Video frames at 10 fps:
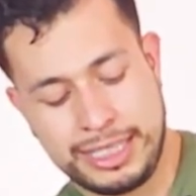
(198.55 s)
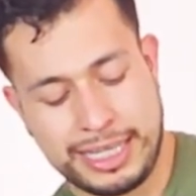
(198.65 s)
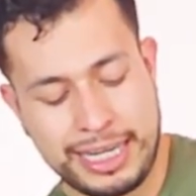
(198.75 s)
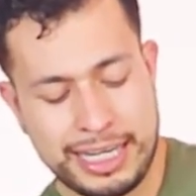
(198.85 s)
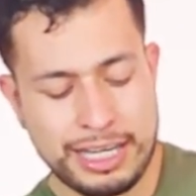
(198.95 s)

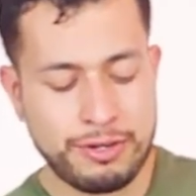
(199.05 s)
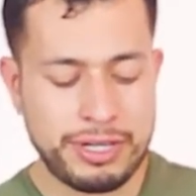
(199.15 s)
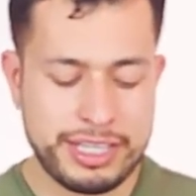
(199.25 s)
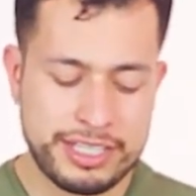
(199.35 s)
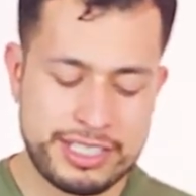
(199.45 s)
kind of like
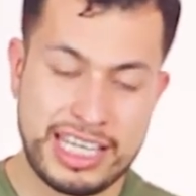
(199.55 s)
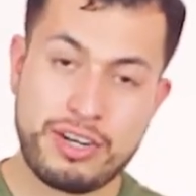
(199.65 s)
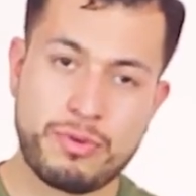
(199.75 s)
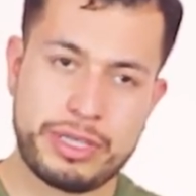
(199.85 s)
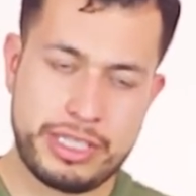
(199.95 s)
going in the
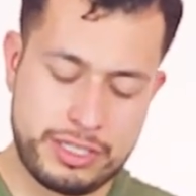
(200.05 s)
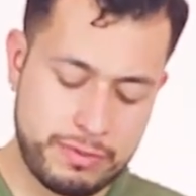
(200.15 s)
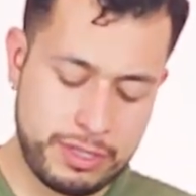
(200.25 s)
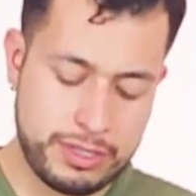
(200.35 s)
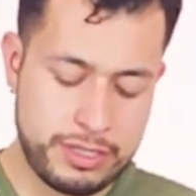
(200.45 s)
center with this
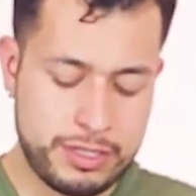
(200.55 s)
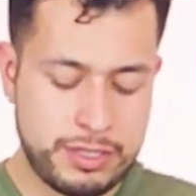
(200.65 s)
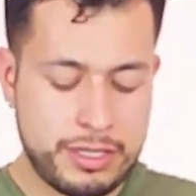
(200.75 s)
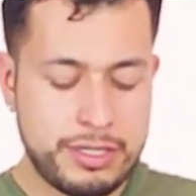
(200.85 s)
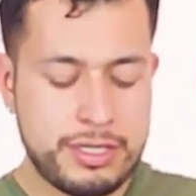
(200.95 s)
one,
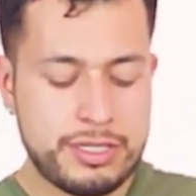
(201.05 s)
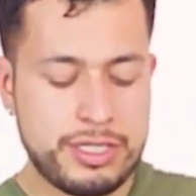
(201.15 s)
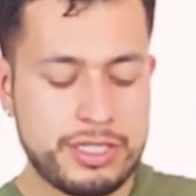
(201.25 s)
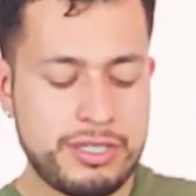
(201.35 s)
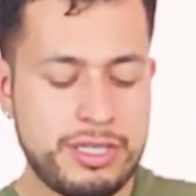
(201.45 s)

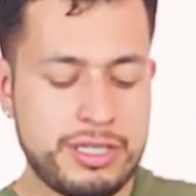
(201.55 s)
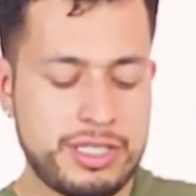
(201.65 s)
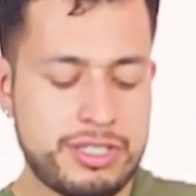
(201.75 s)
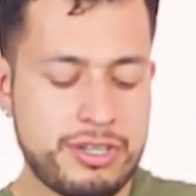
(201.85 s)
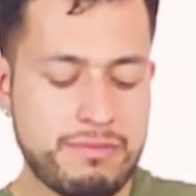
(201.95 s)
just so it
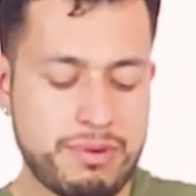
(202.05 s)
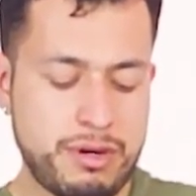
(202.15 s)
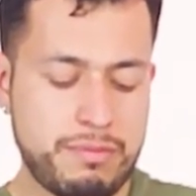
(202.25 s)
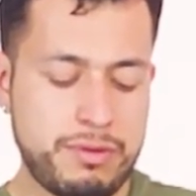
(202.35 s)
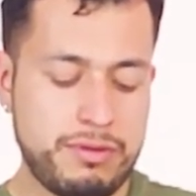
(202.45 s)
doesn't turn
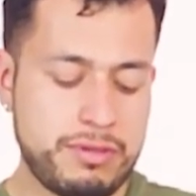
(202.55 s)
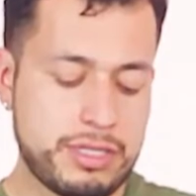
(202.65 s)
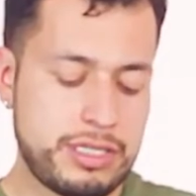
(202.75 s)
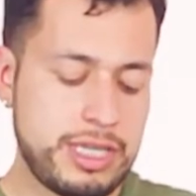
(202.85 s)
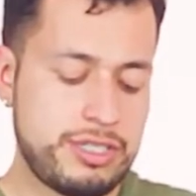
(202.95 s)
purple,
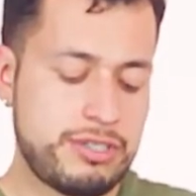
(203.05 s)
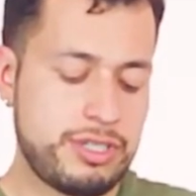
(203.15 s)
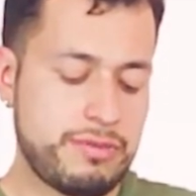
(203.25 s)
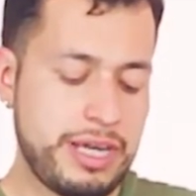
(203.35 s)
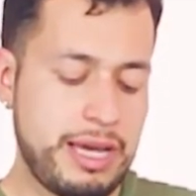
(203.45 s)
because that's
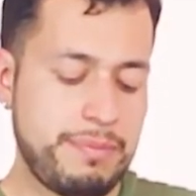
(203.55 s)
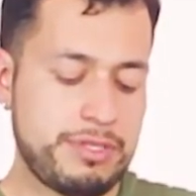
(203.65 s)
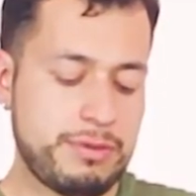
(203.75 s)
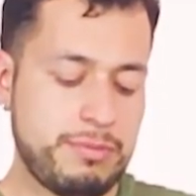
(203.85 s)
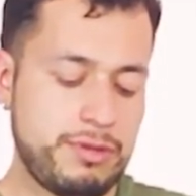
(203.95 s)
usually what
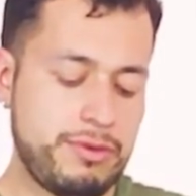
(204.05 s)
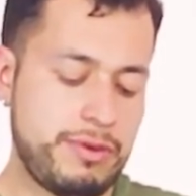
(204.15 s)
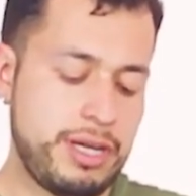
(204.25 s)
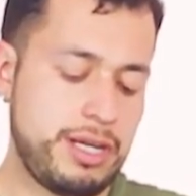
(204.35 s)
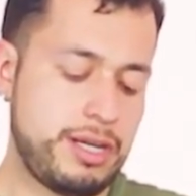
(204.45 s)
happens with blue and
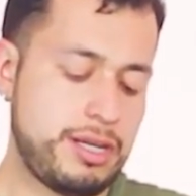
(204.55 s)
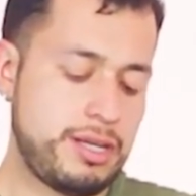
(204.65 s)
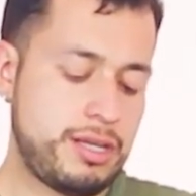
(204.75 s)
red.